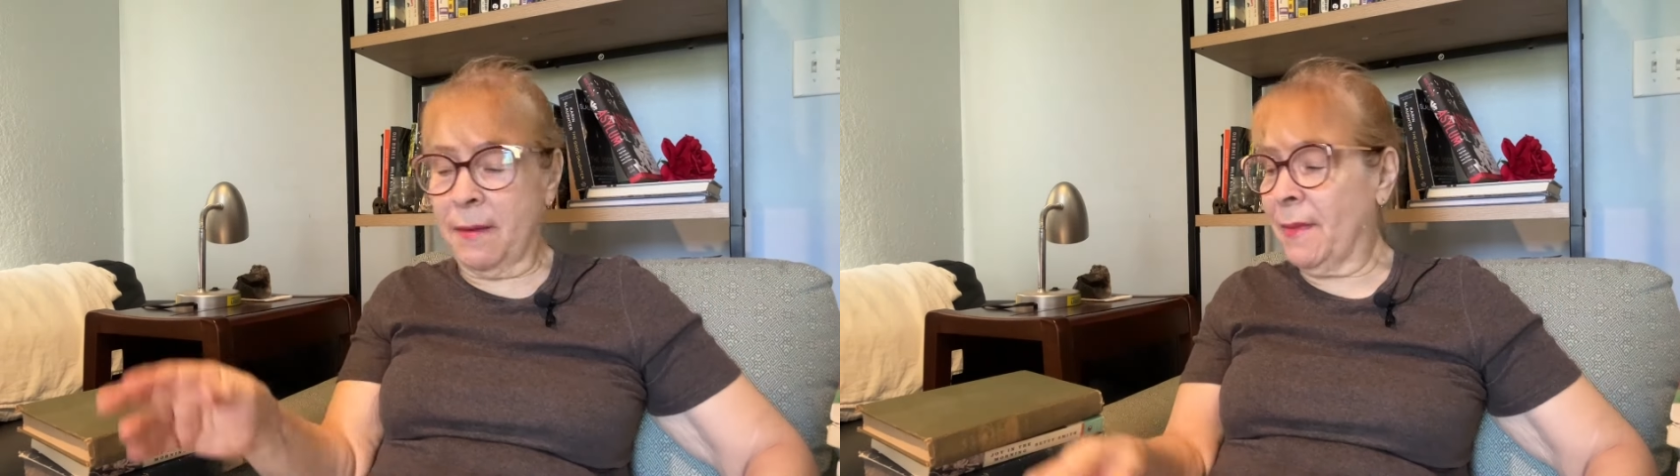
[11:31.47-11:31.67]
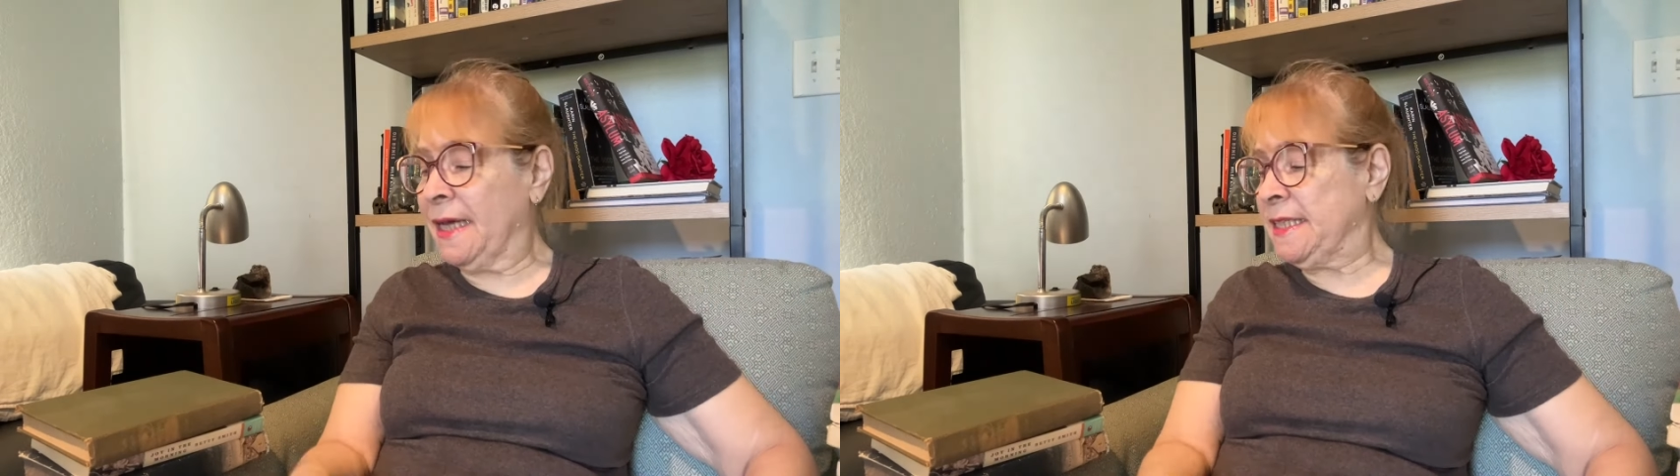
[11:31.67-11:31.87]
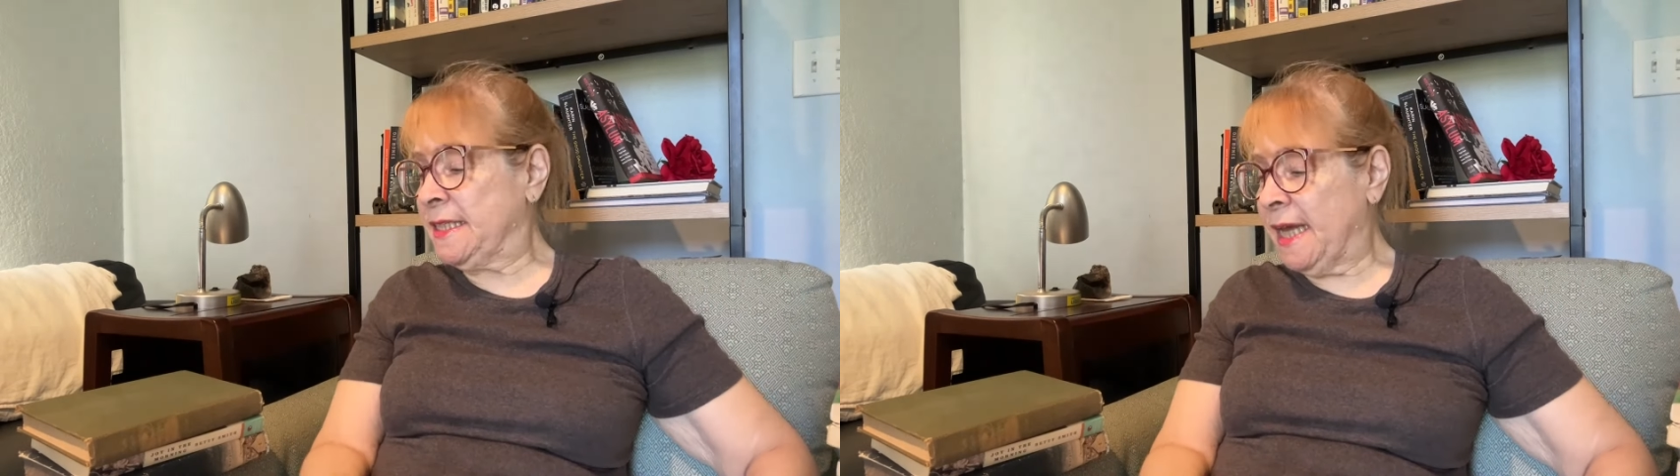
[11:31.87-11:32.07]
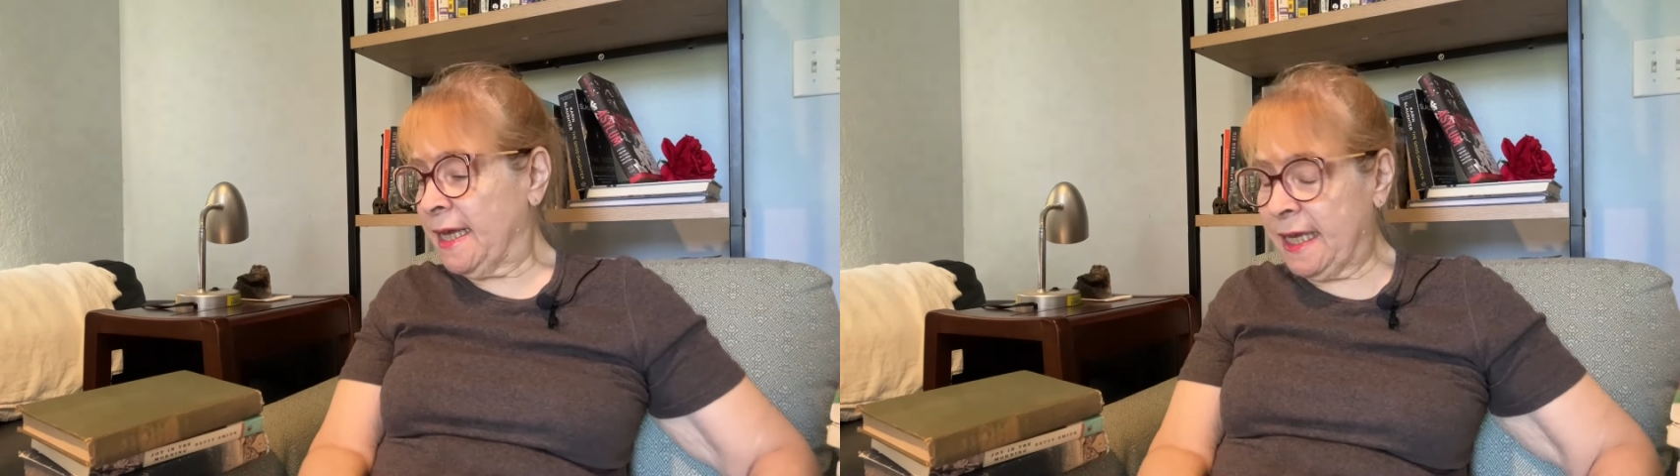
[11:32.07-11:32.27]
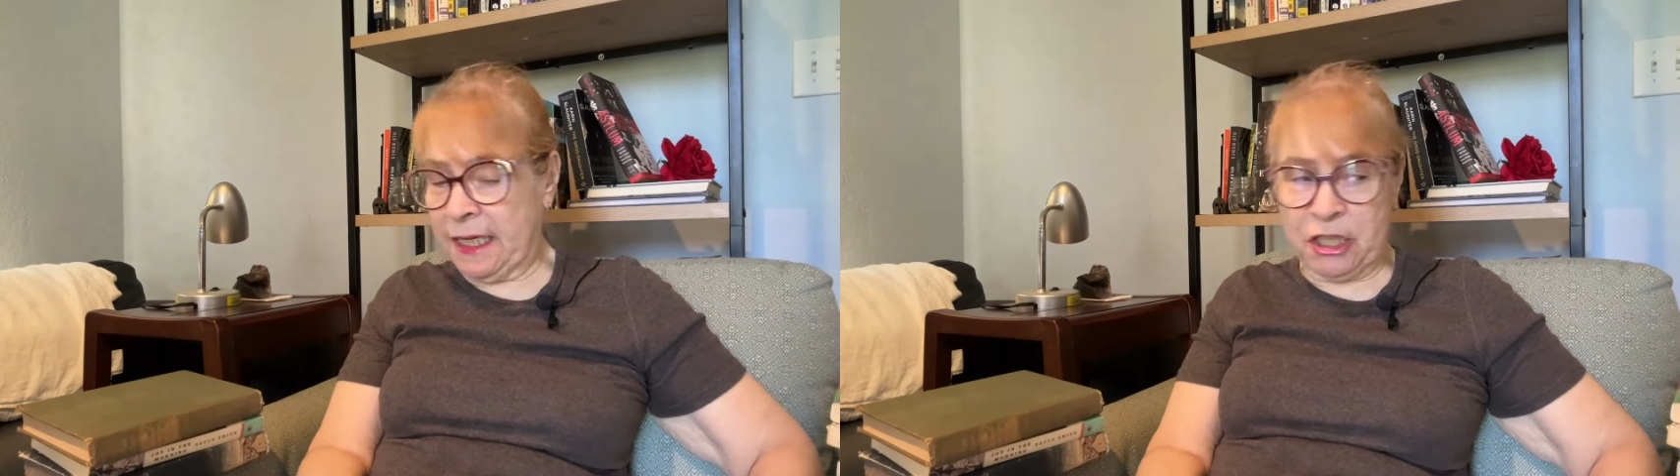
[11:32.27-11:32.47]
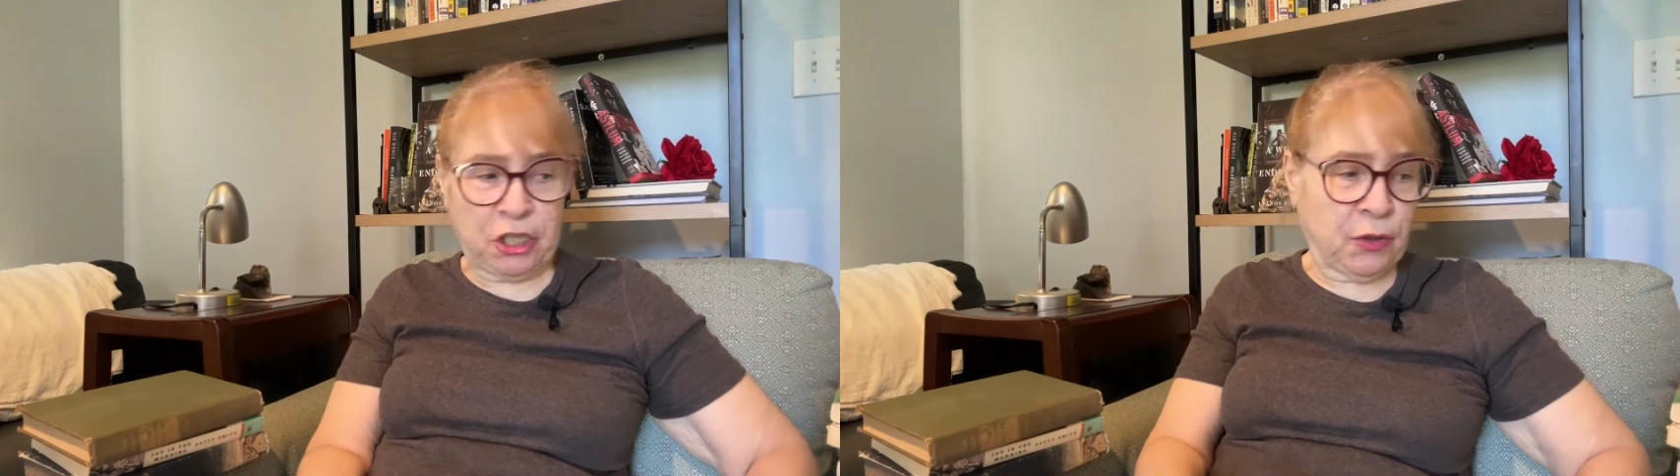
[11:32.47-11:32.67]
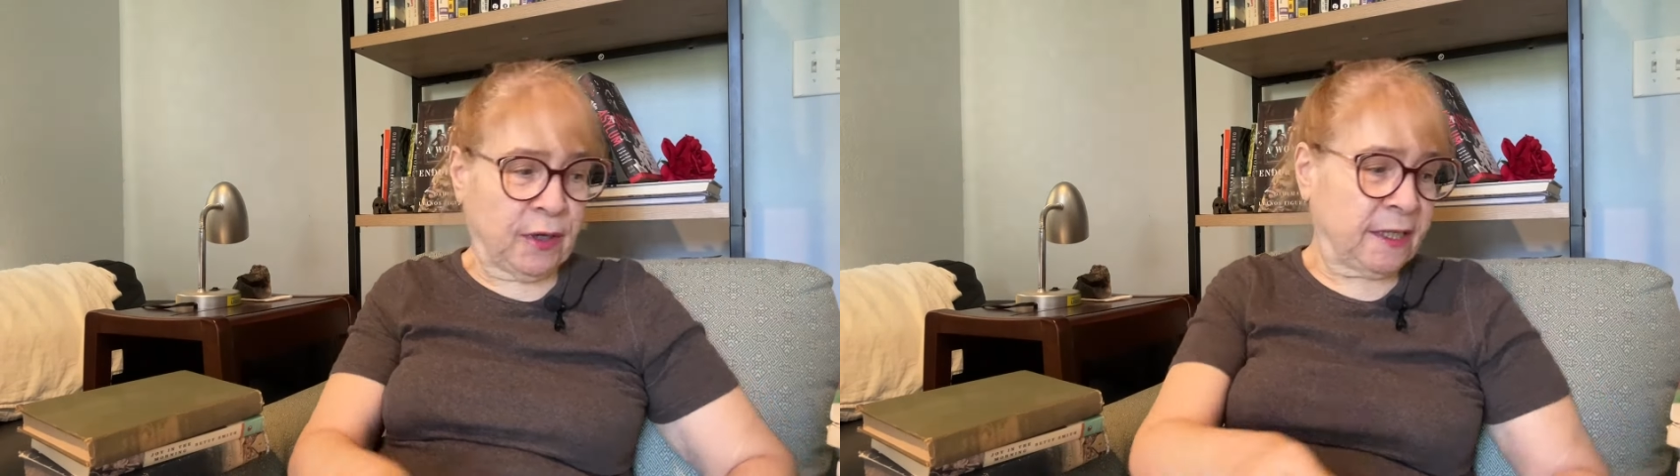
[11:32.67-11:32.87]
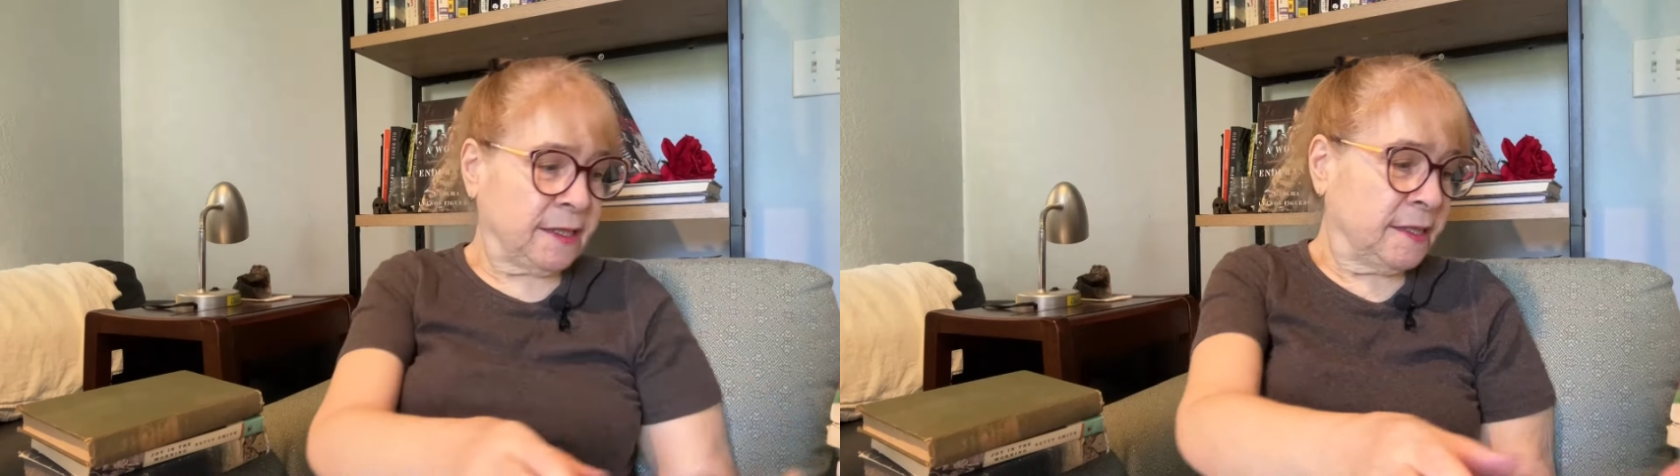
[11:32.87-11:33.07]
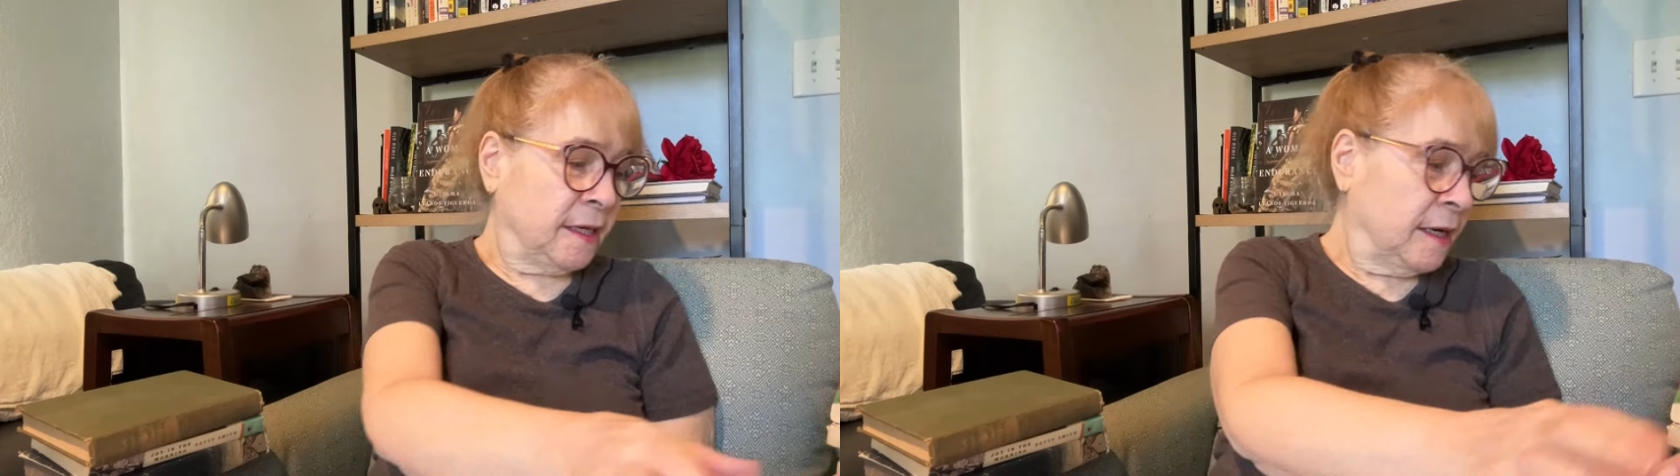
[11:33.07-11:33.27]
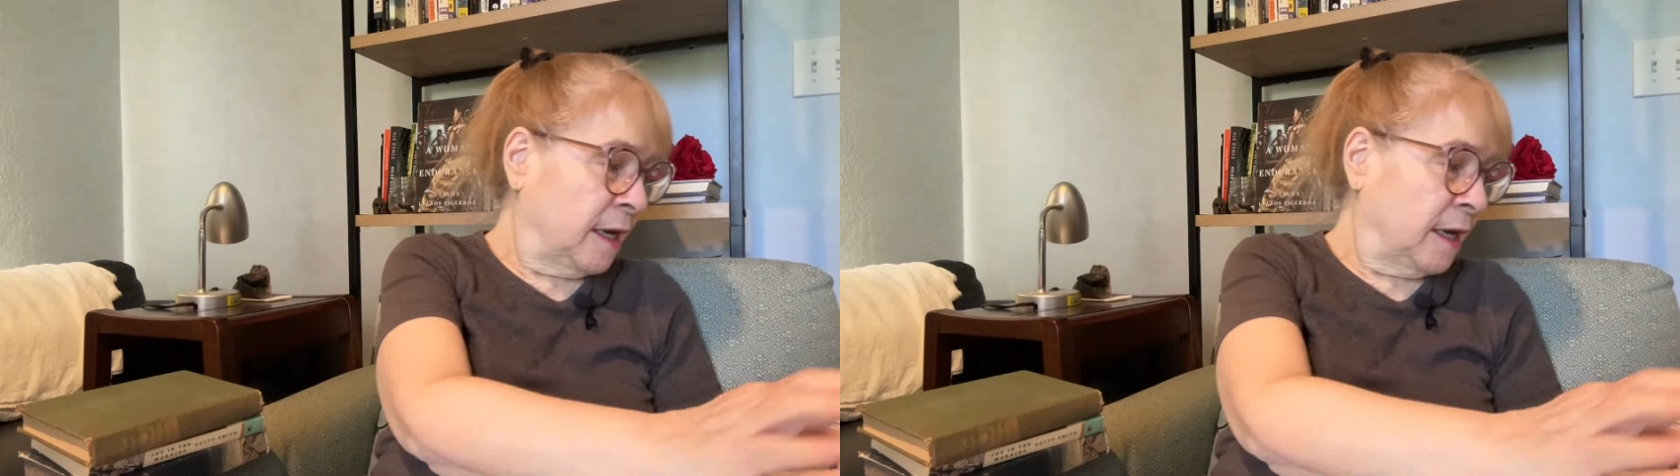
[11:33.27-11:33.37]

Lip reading: my second choice